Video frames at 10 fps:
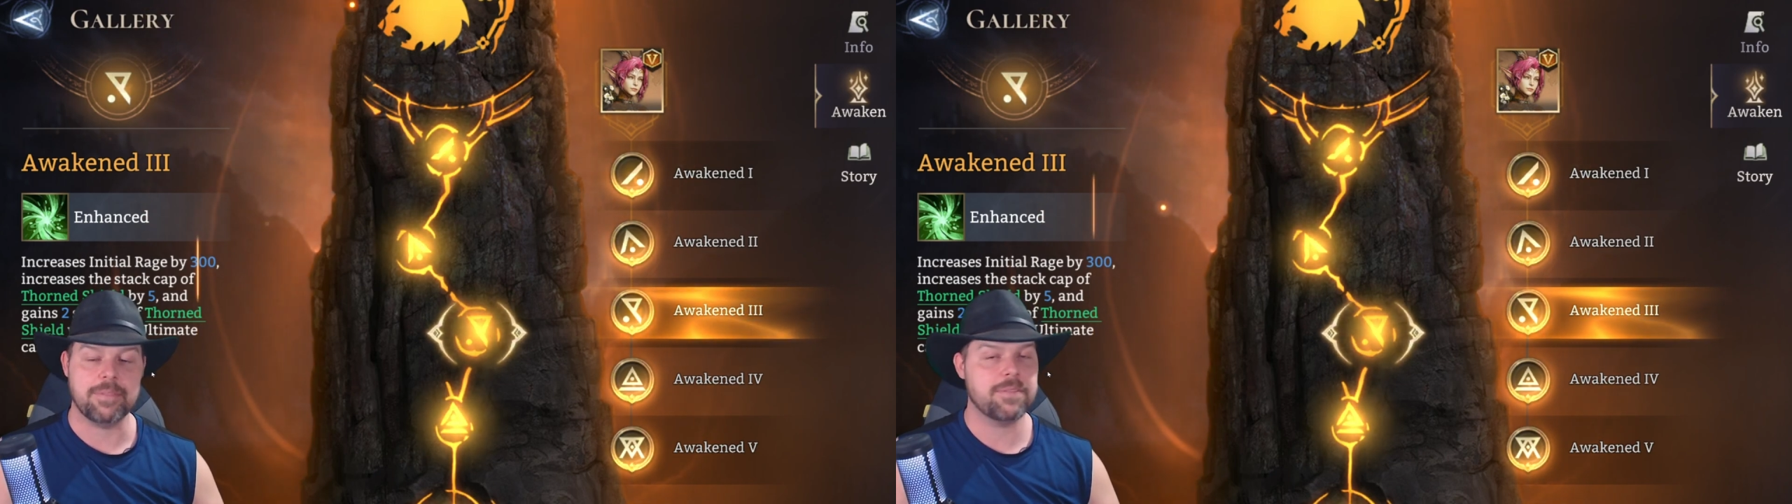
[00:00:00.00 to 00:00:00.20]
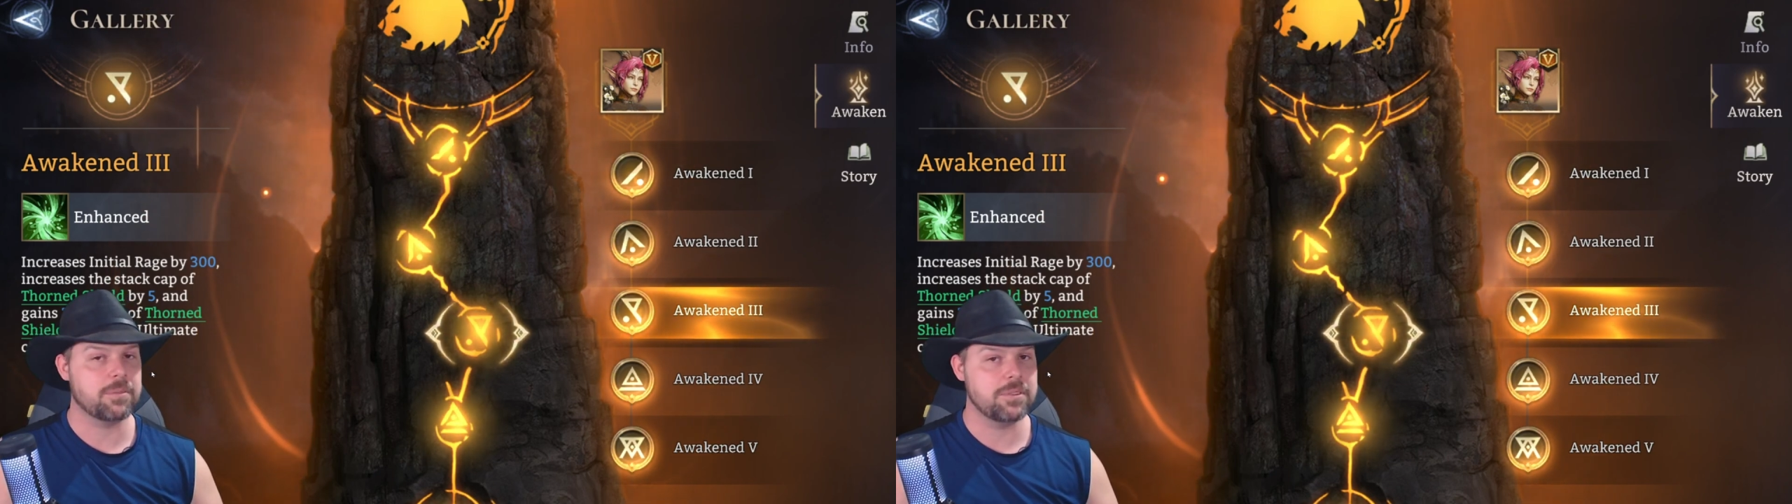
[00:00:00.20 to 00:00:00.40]

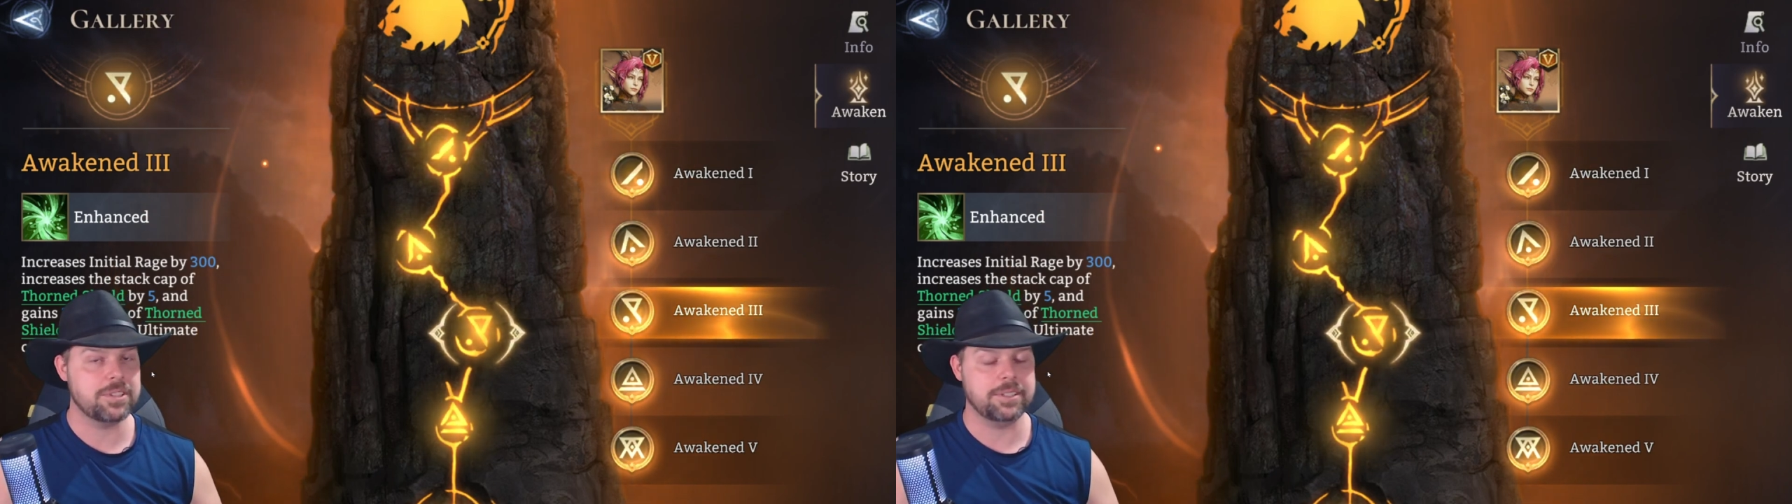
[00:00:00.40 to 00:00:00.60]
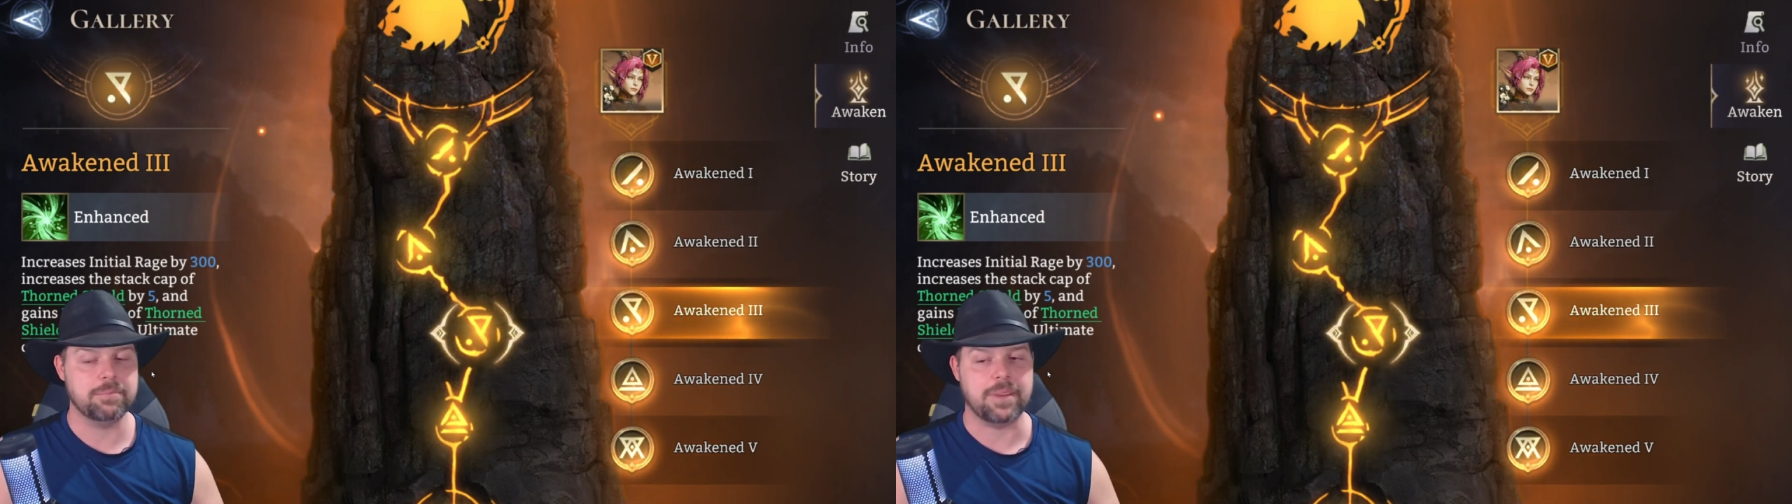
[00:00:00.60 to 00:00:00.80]
Thorn
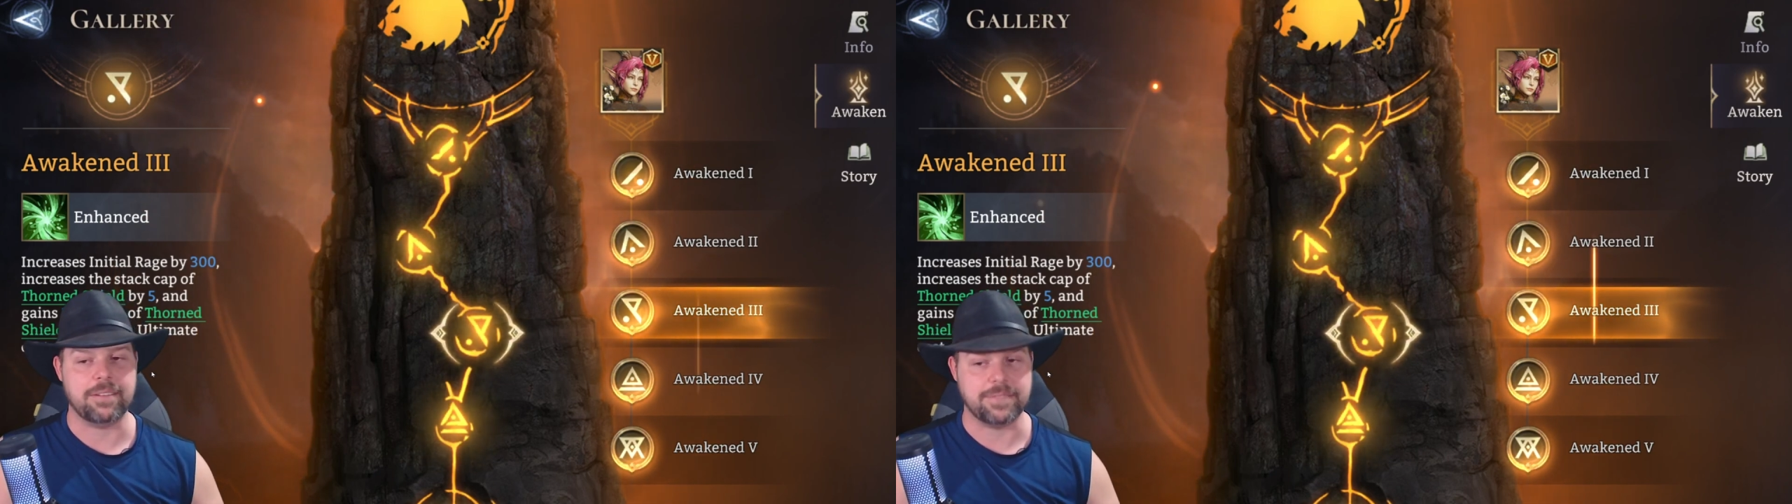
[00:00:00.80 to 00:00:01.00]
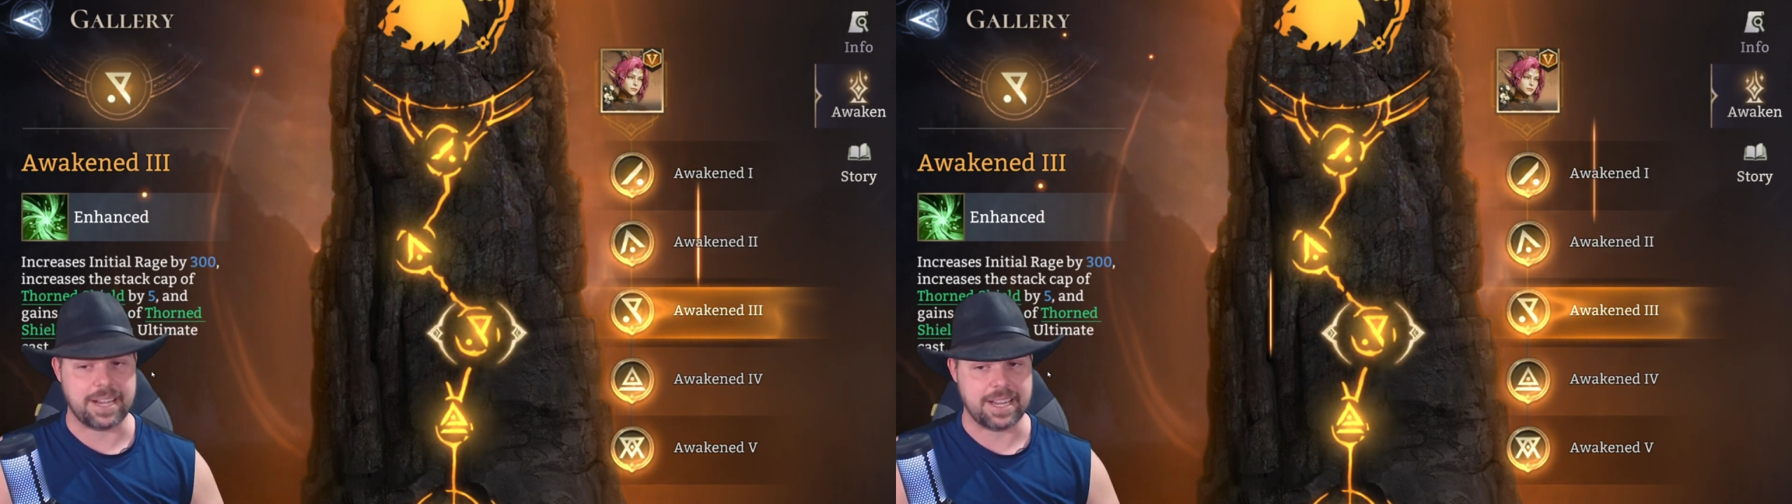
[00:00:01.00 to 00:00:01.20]
Shield by
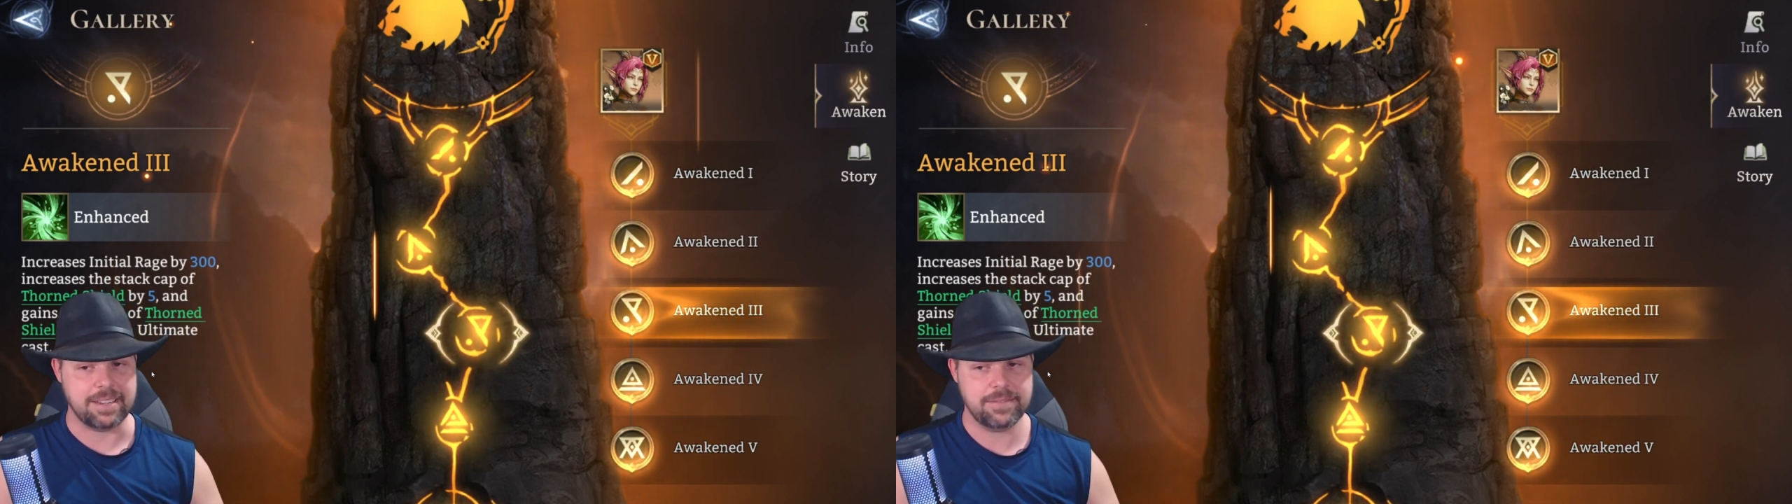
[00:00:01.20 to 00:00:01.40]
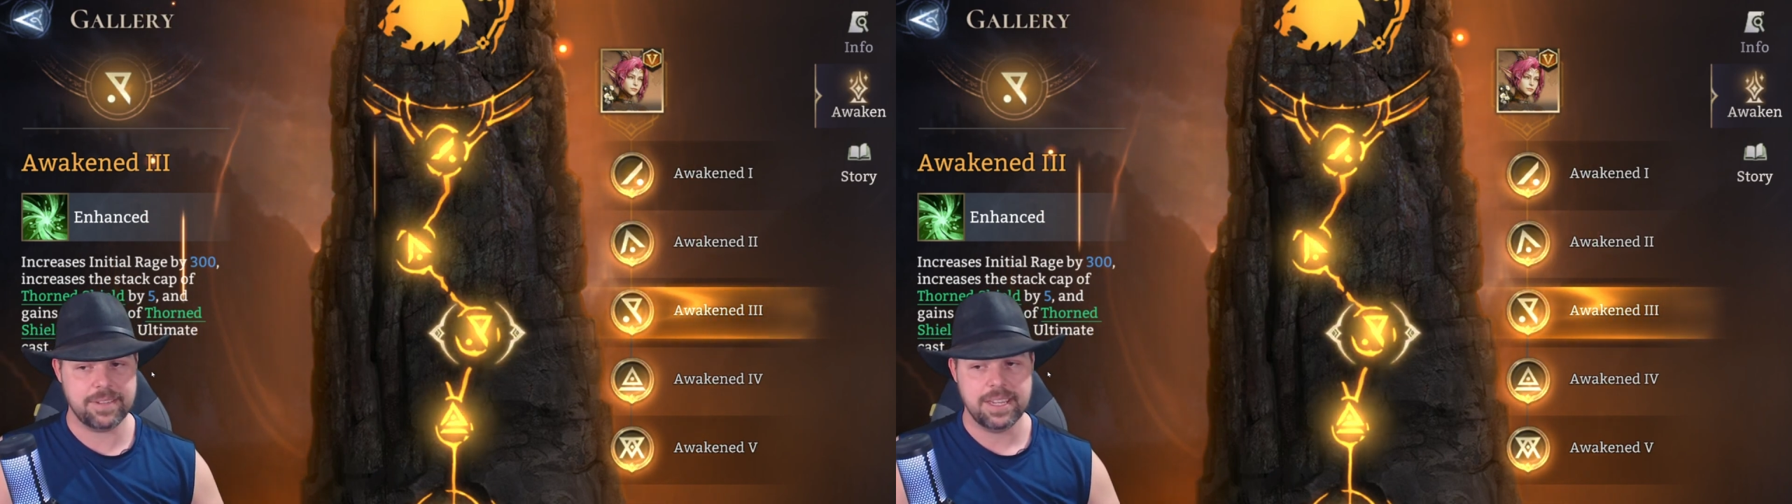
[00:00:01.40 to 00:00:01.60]

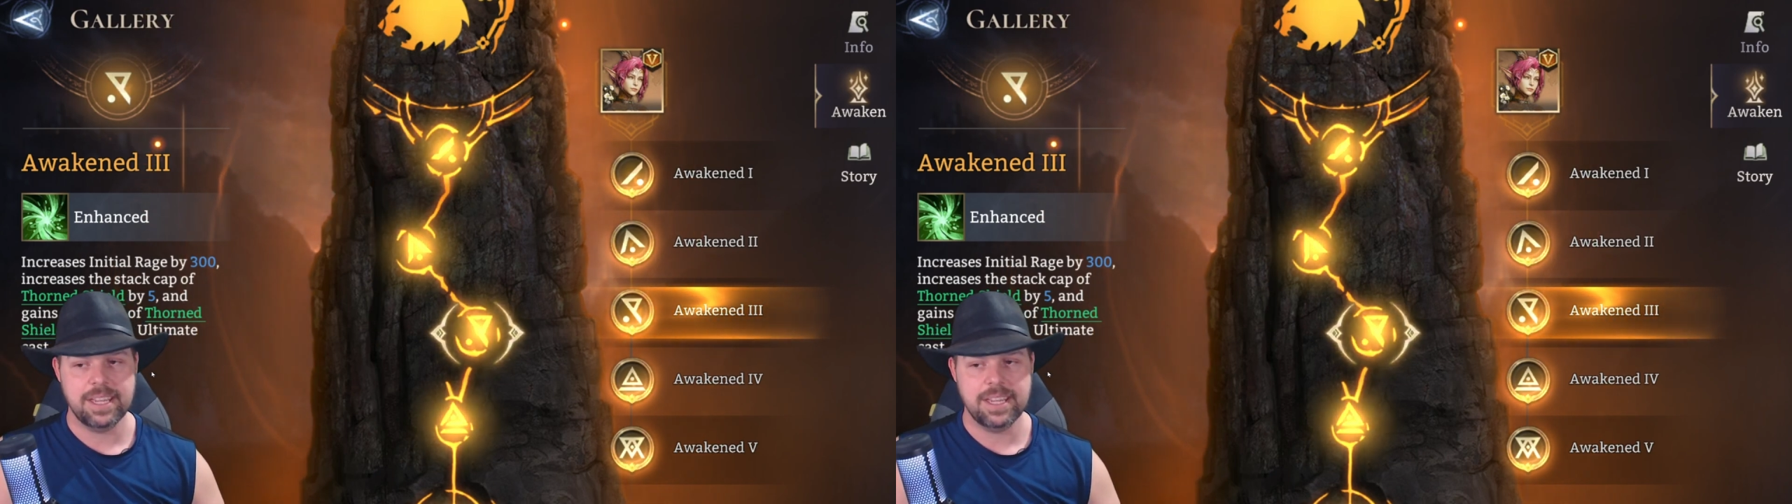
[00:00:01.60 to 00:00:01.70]
5.